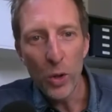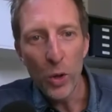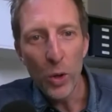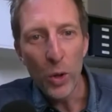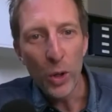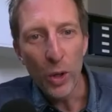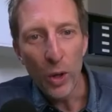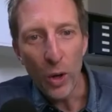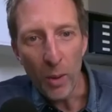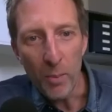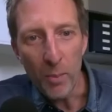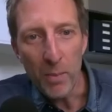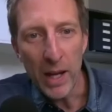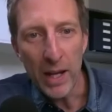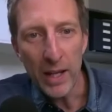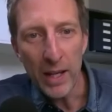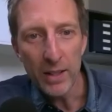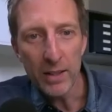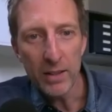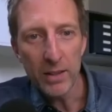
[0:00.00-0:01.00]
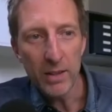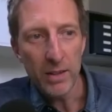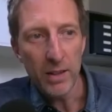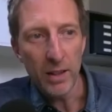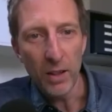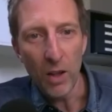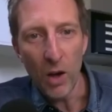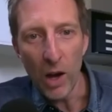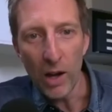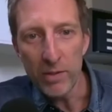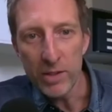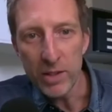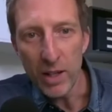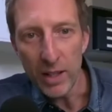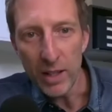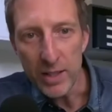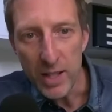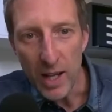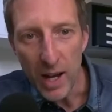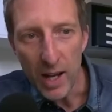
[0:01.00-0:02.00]
Who did I meet? The lives that
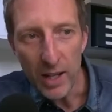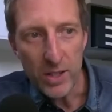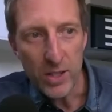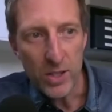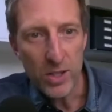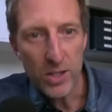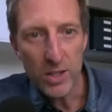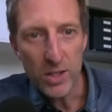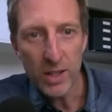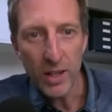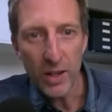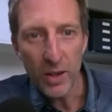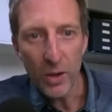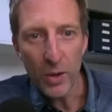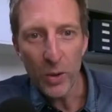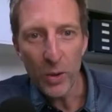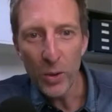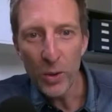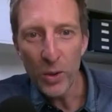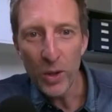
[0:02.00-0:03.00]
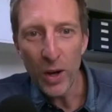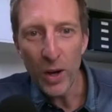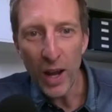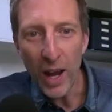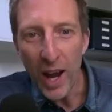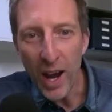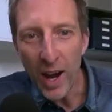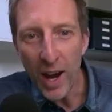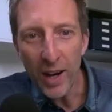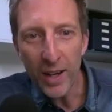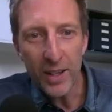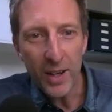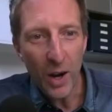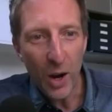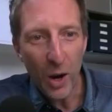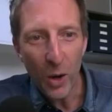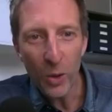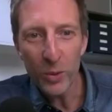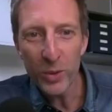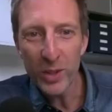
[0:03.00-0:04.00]
I touched, you know, who did I hug,
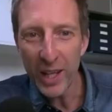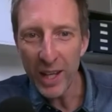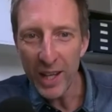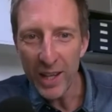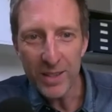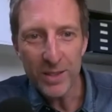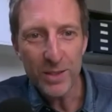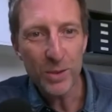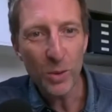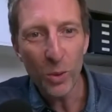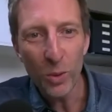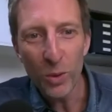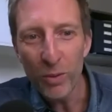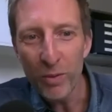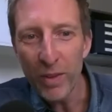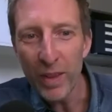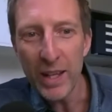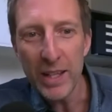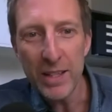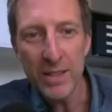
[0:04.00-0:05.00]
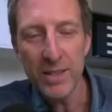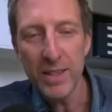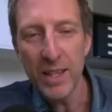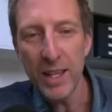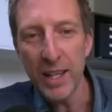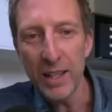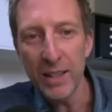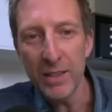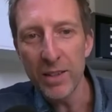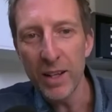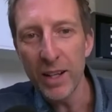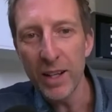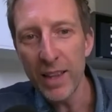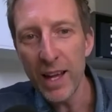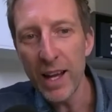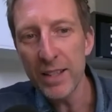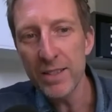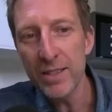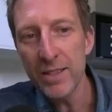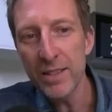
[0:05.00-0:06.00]
hold, kiss? All of these things, like
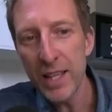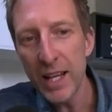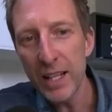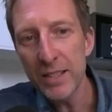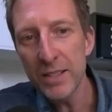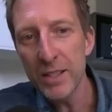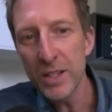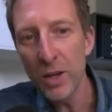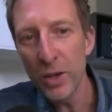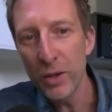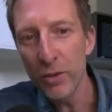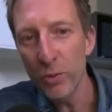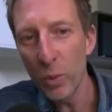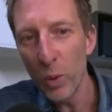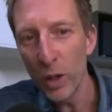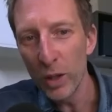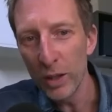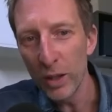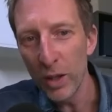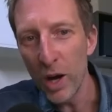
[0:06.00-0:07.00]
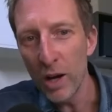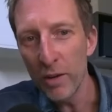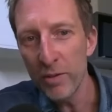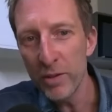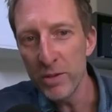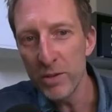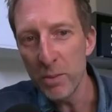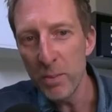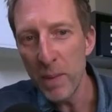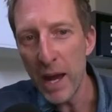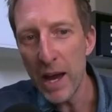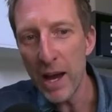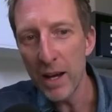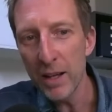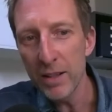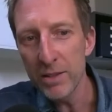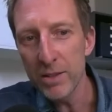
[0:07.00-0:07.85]
that's that's kind of what life is about.